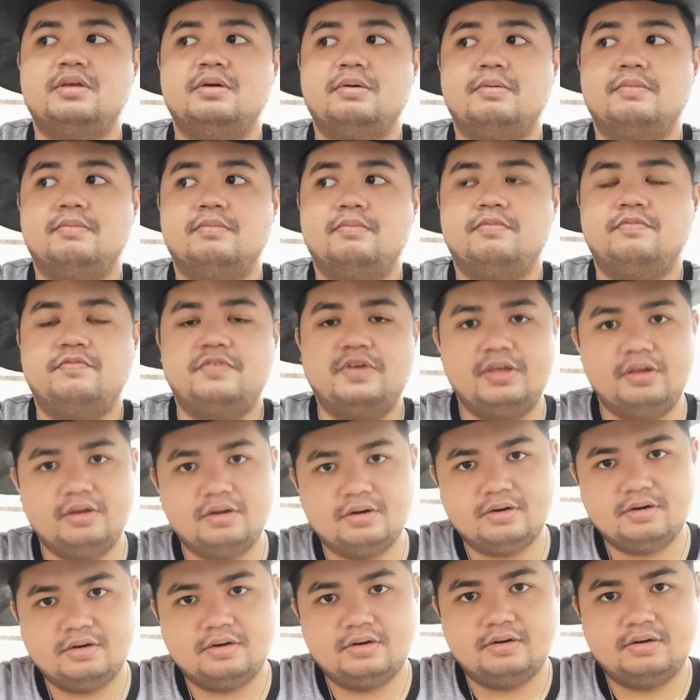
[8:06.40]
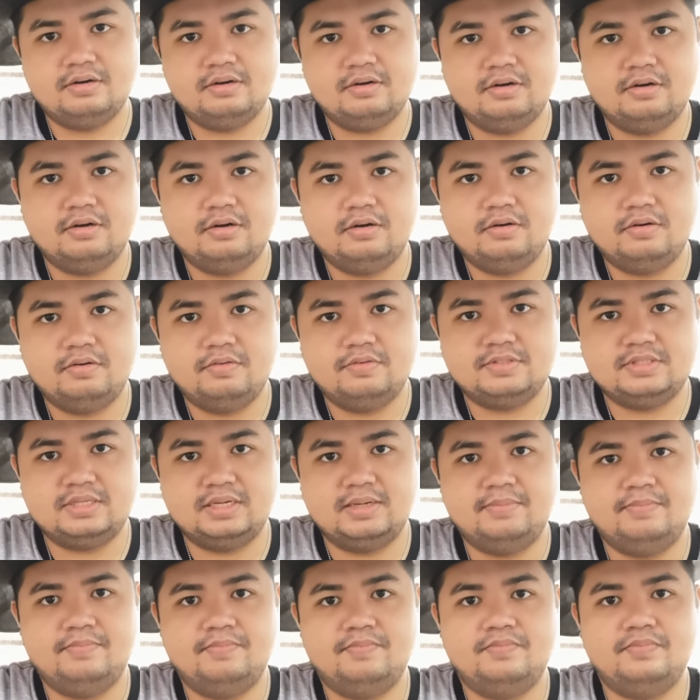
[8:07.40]
the fear of
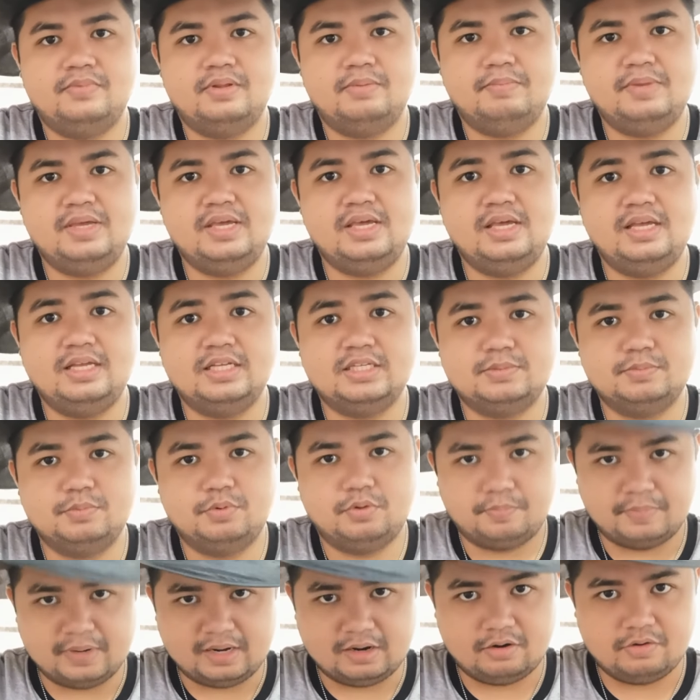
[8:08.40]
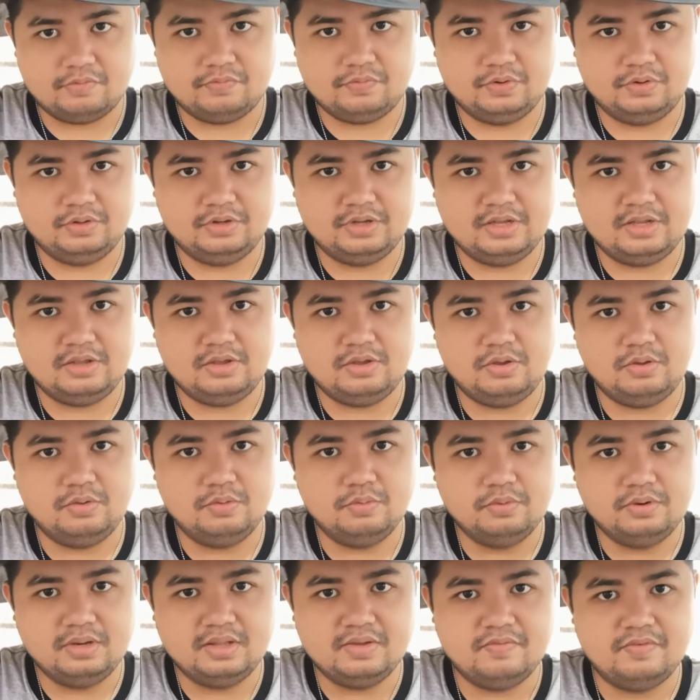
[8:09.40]
some beings more powerful than
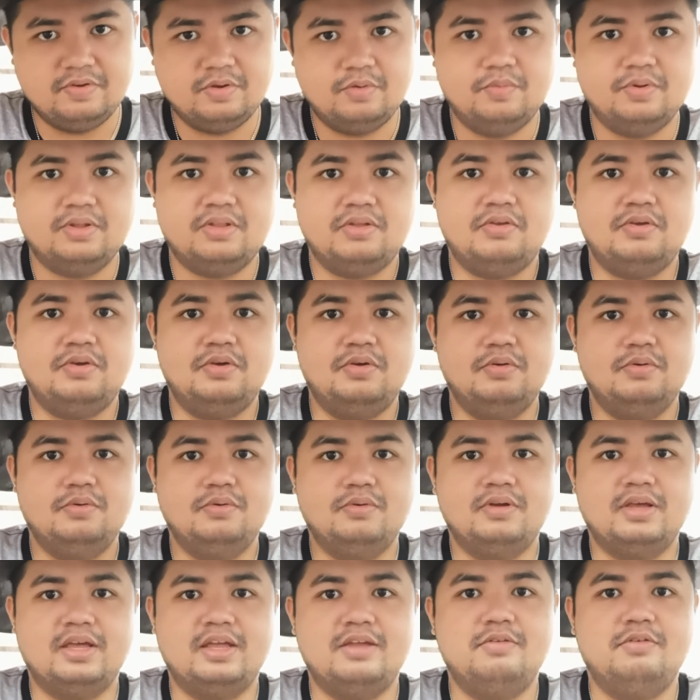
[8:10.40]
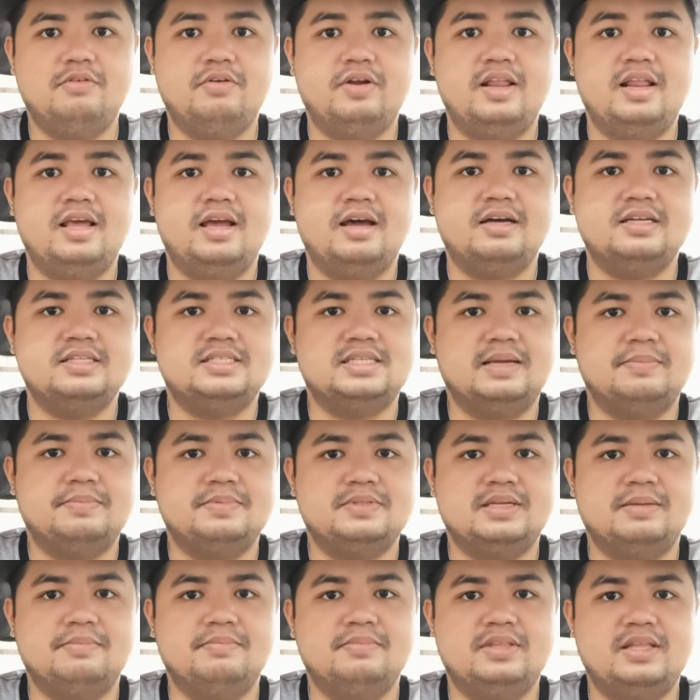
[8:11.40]
you living with you. Can you really
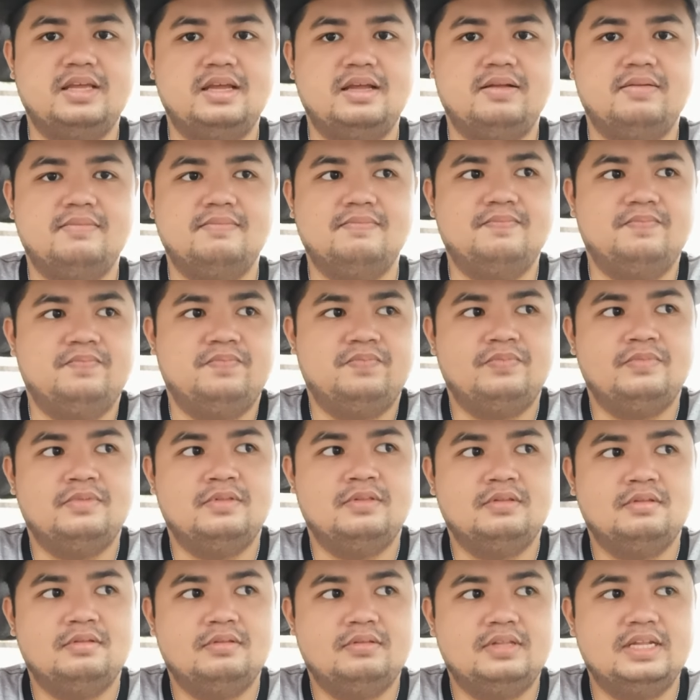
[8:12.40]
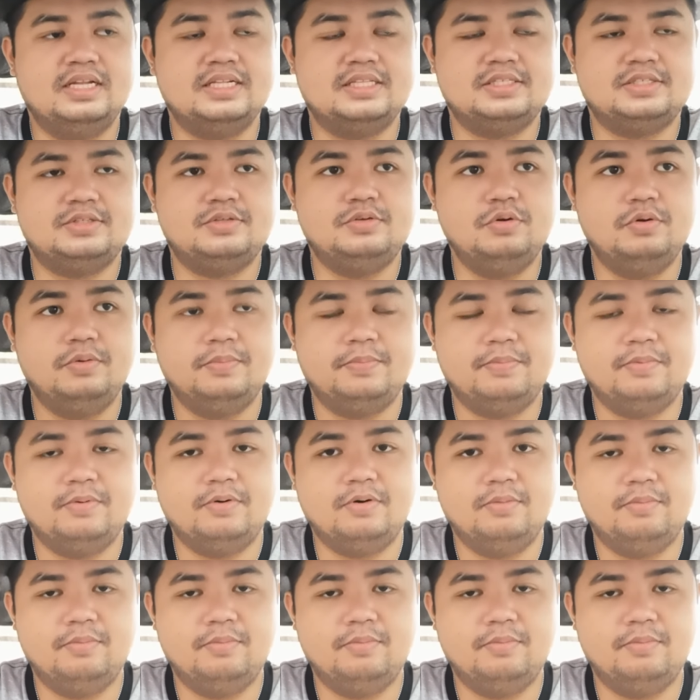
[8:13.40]
accept something that's too